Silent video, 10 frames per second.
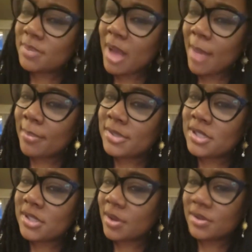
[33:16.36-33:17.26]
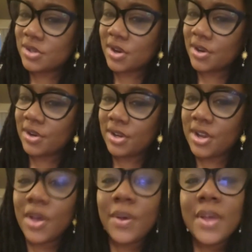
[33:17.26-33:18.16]
a problem starter,
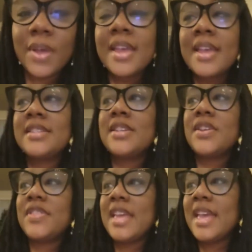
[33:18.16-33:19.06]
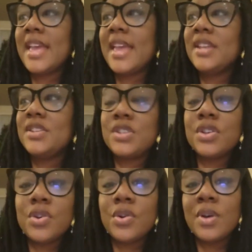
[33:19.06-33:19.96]
you know? So then
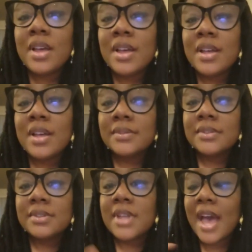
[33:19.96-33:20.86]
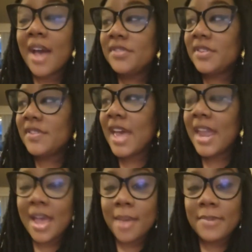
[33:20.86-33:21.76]
two, after
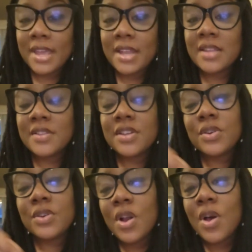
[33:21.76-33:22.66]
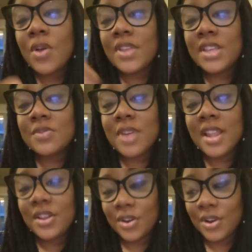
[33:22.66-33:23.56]
that happened, the girl, the
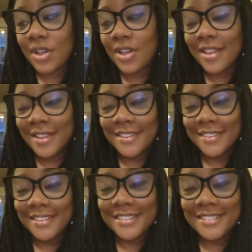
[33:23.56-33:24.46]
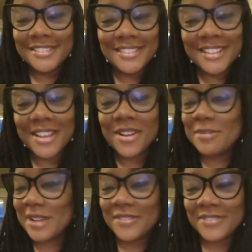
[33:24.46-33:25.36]
Israeli girl, I
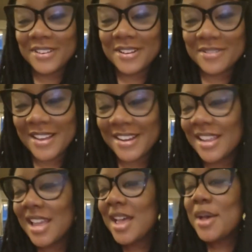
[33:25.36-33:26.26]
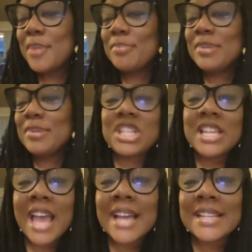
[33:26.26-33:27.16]
hope I'm not offending nobody, but
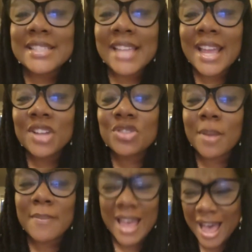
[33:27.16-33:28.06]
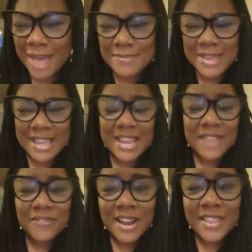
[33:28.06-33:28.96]
she had a tantrum. I mean,
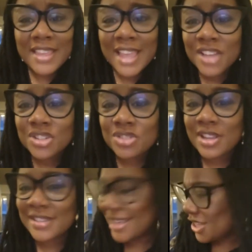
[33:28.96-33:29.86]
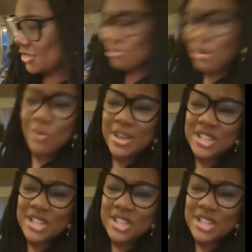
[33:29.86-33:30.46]
in front of the extras, throwing